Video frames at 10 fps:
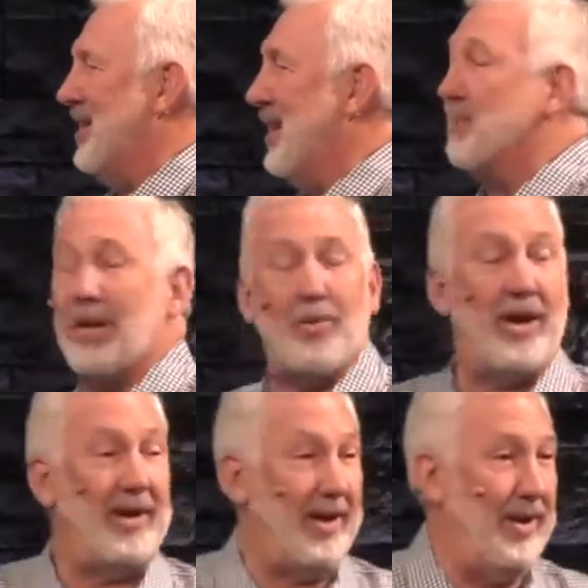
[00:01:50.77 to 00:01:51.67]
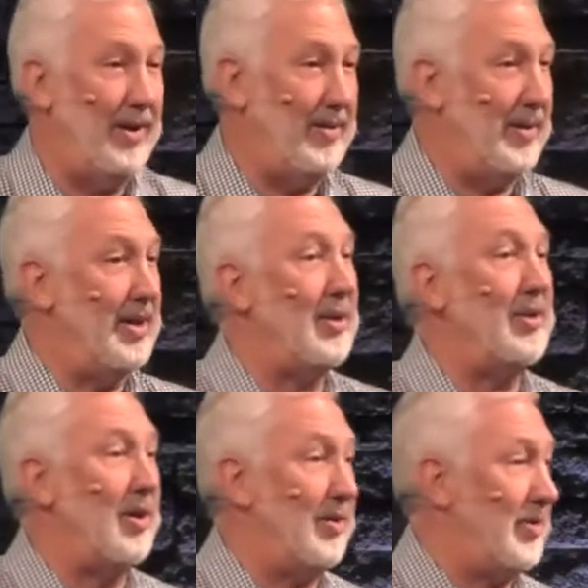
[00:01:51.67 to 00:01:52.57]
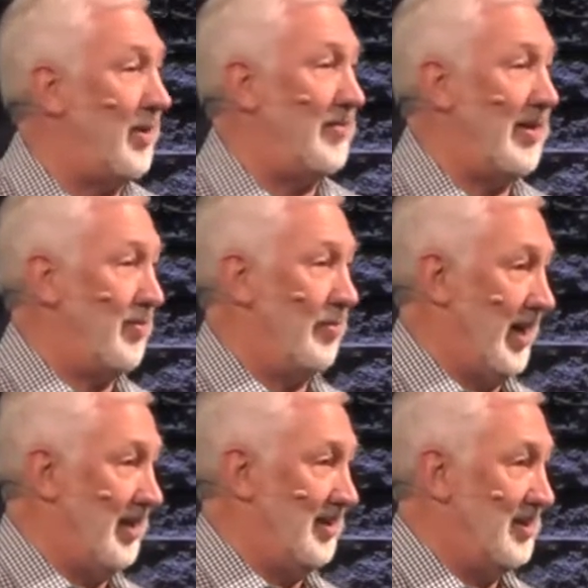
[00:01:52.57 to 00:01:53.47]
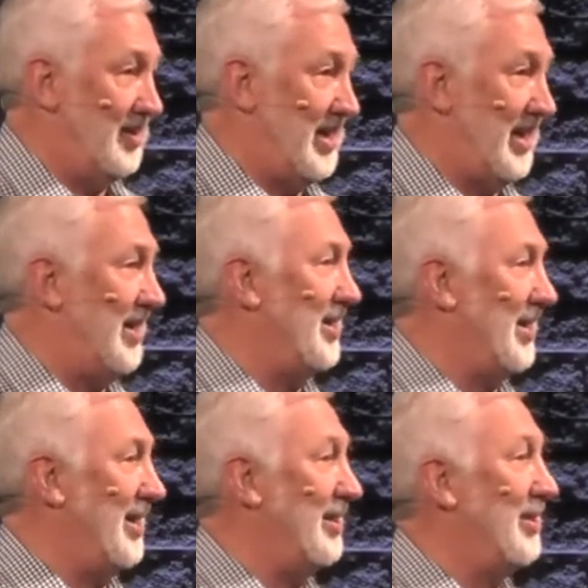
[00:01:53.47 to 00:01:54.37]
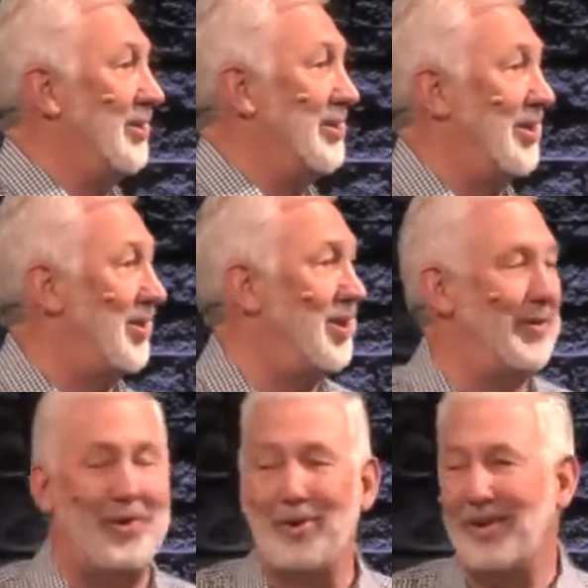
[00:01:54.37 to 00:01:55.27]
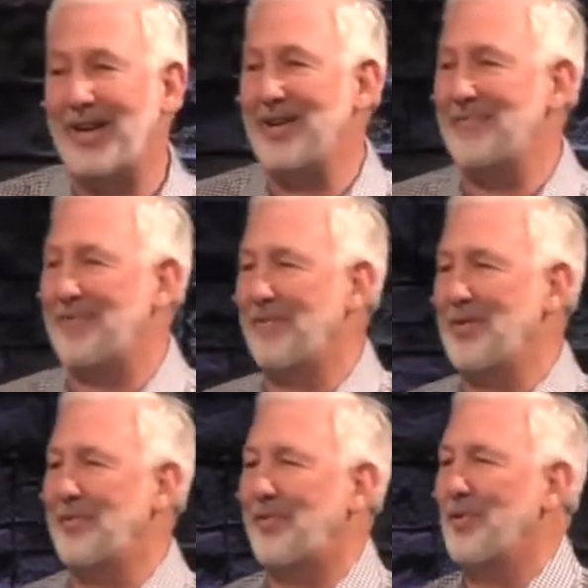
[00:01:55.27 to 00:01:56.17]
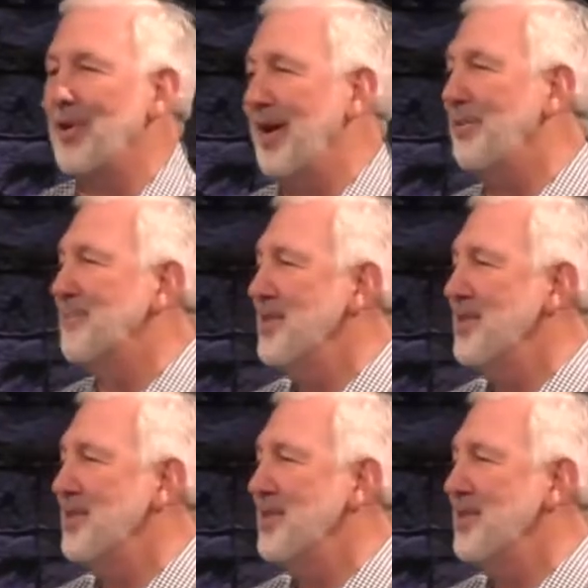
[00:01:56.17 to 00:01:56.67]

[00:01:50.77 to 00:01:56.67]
and by the way, uh, hello to all of you I've never met, and uh, hello to all of you that I, have known for a while.